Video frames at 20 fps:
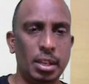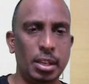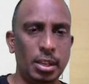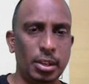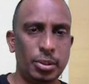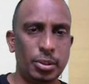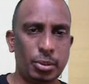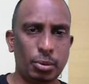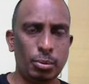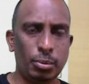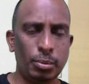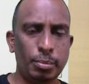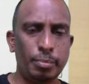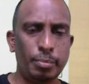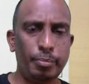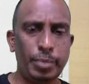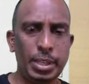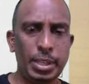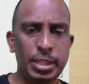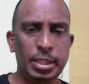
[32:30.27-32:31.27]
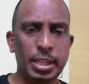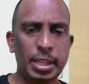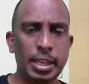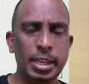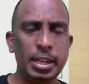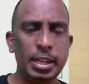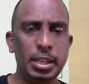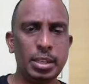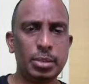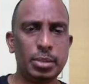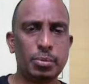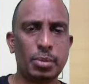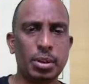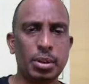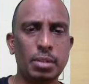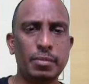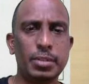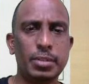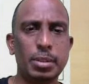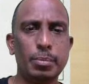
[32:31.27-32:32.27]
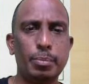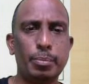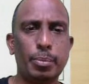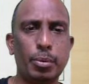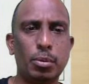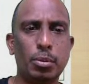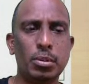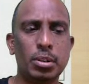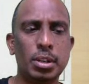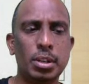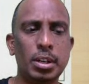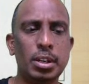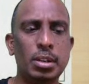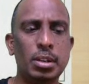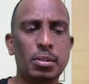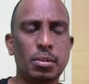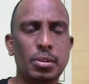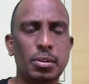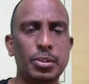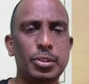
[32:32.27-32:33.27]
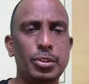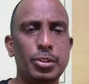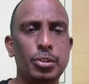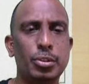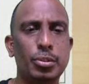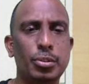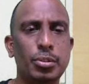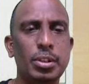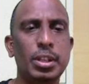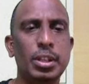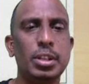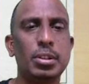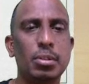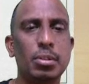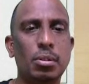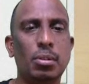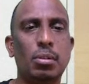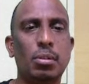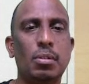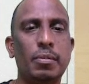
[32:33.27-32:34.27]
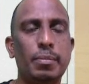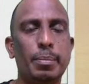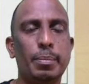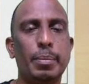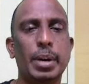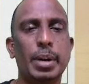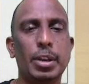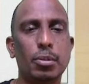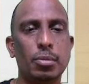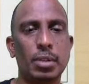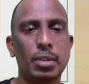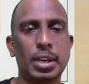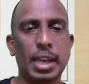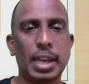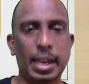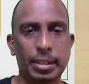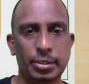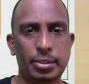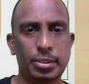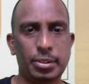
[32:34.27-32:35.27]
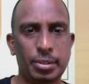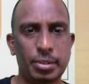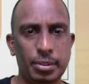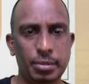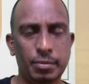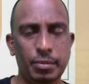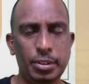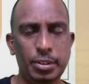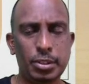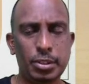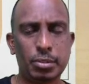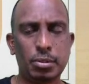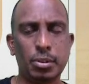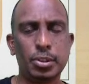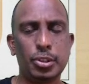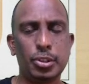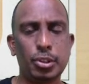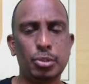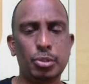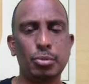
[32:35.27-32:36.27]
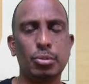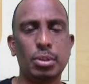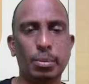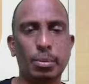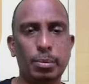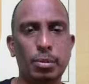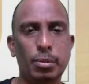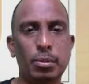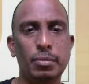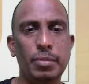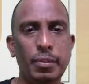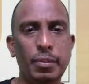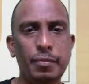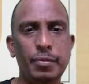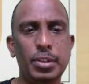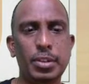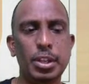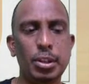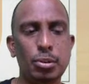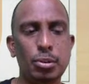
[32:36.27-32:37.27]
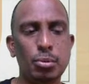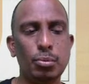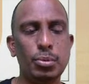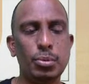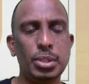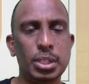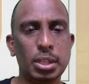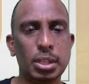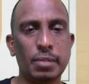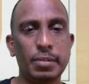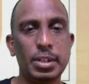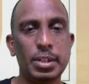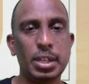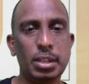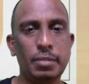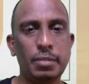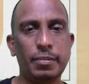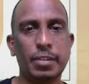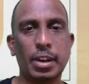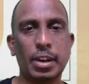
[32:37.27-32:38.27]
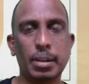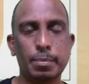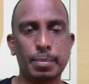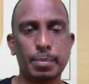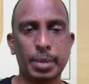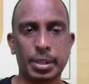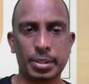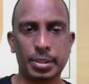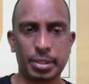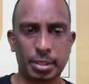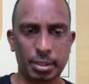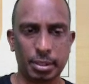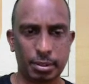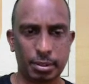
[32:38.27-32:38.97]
So methane is one of the important constituent of biogas, which constitute about 50 to 75%.